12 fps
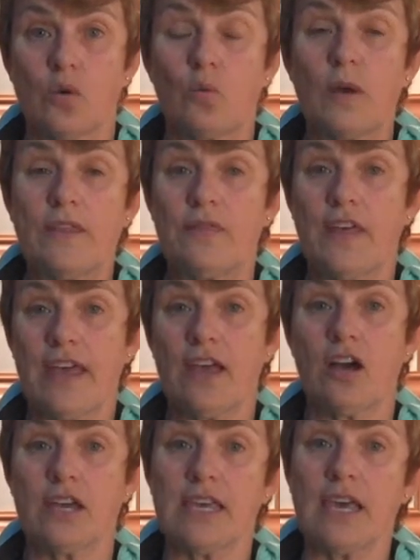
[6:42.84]
when they
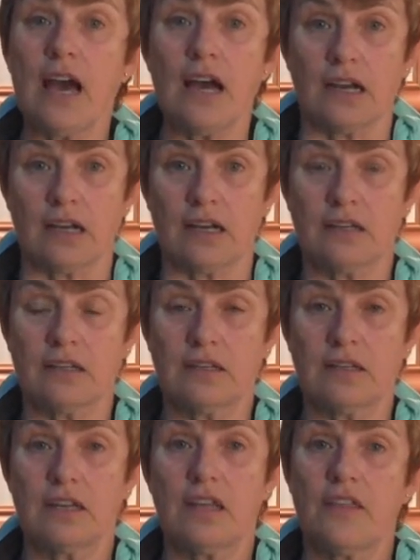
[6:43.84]
are young,
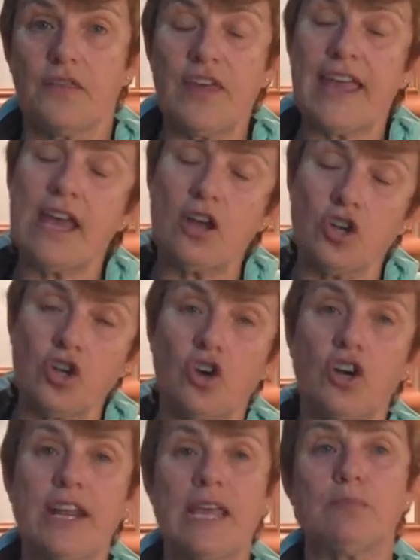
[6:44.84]
they are
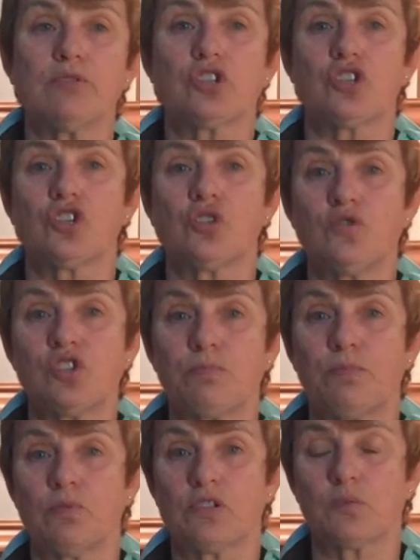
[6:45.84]
not able to choose
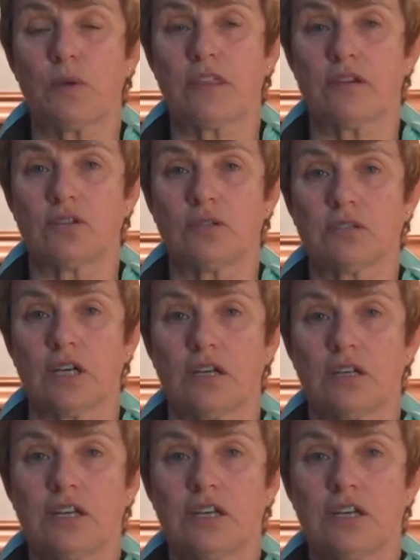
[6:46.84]
sports when they're older.